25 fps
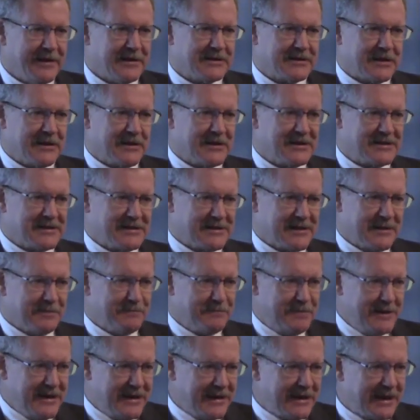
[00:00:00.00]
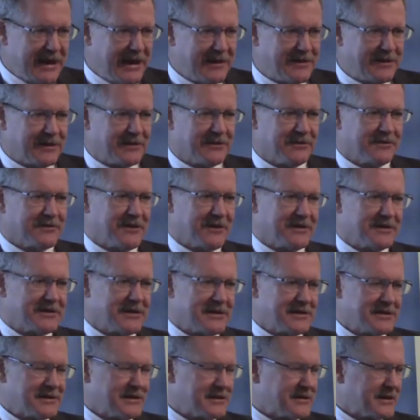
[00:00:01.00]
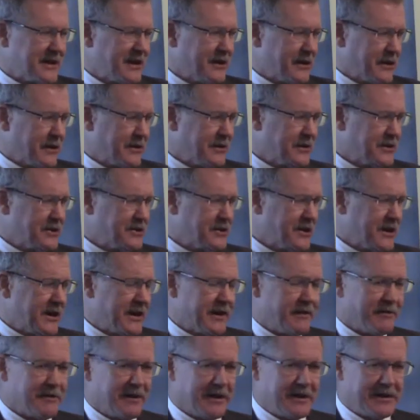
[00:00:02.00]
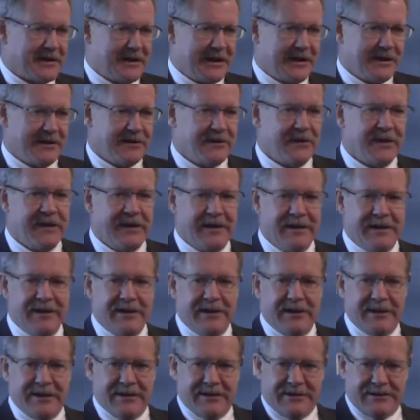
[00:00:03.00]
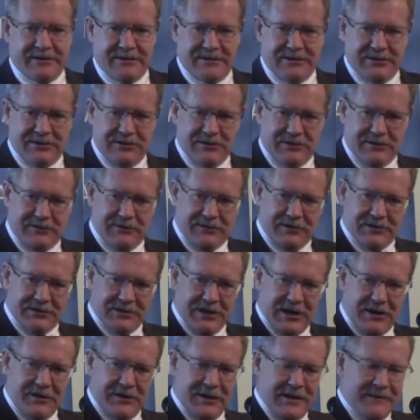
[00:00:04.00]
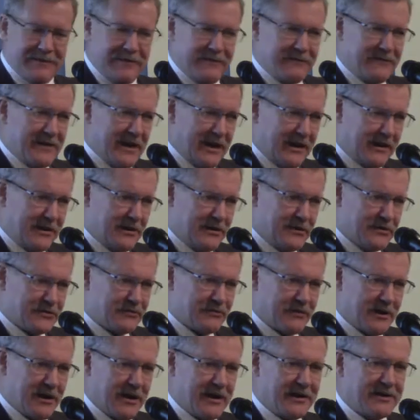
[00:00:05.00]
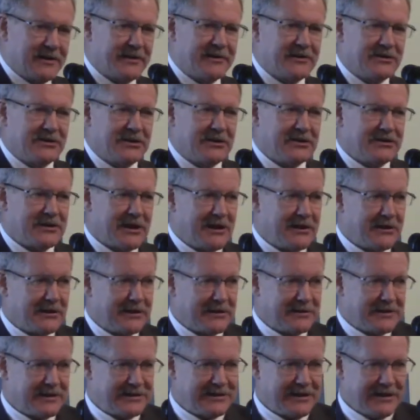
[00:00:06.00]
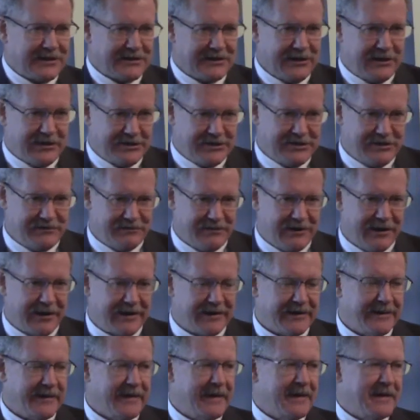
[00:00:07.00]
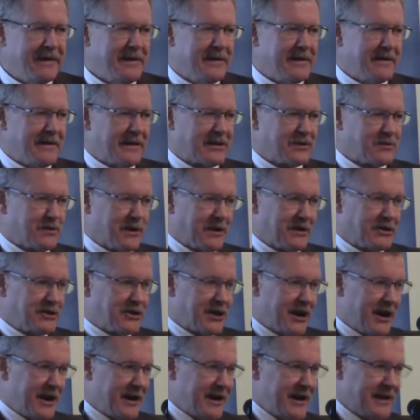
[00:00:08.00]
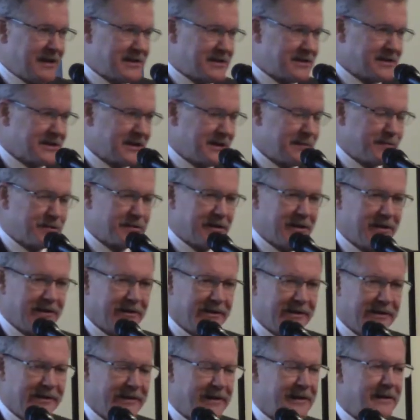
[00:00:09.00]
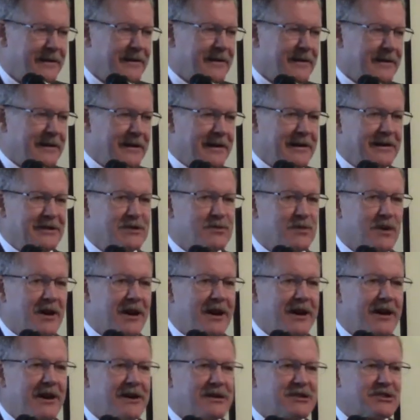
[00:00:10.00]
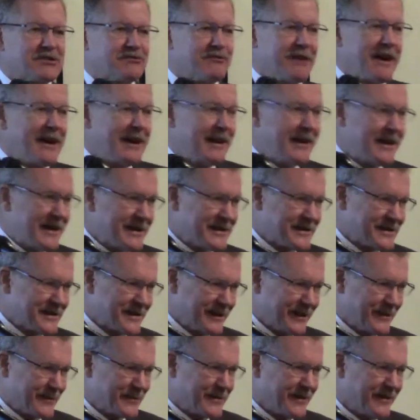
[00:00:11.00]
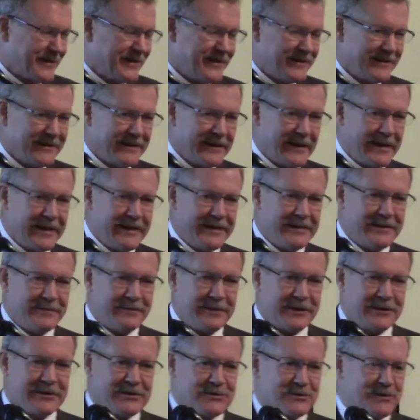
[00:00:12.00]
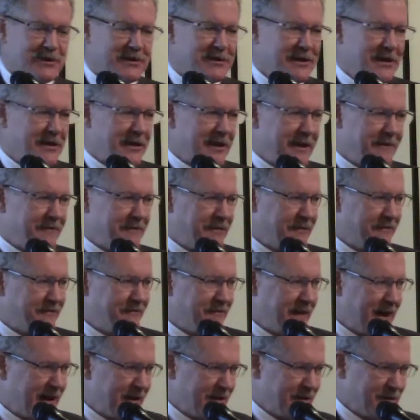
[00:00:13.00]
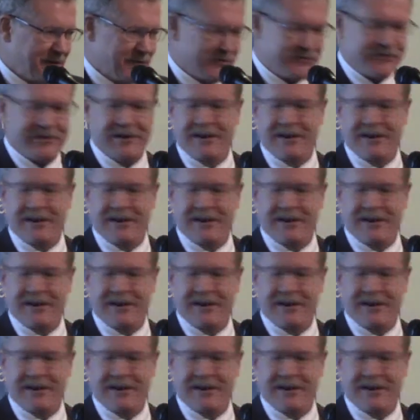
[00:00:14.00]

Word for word: So this is the big ethical contest that's going on in China right now. If you don't have the values right, you don't get the technology right. That's why China has slipped, and that's why Australia has slipped, because we don't have the values